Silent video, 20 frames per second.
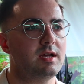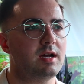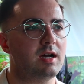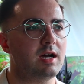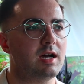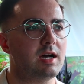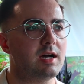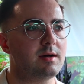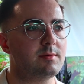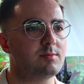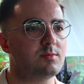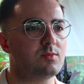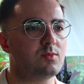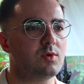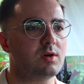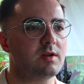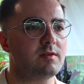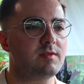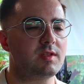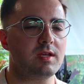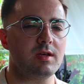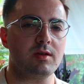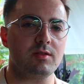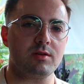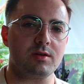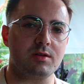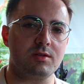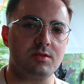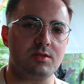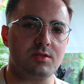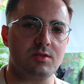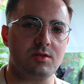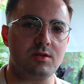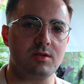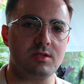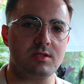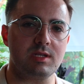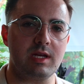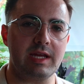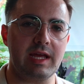one of the other
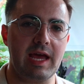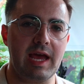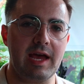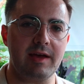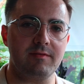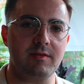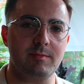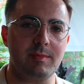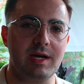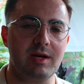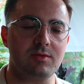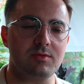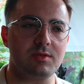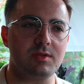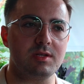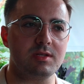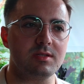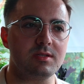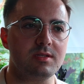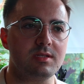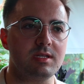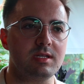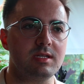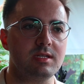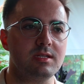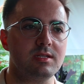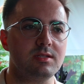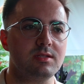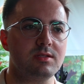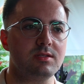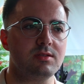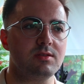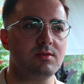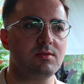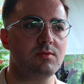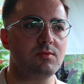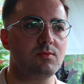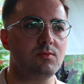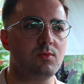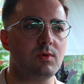concerns I have about this is
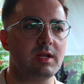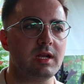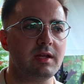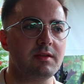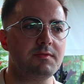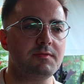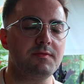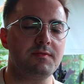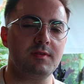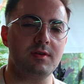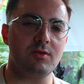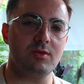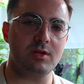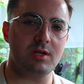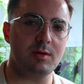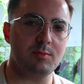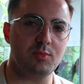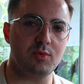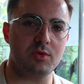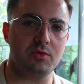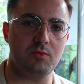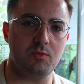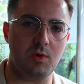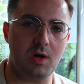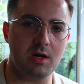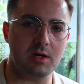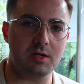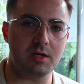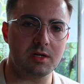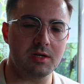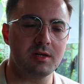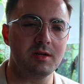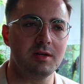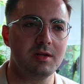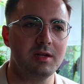when I fill it up with water.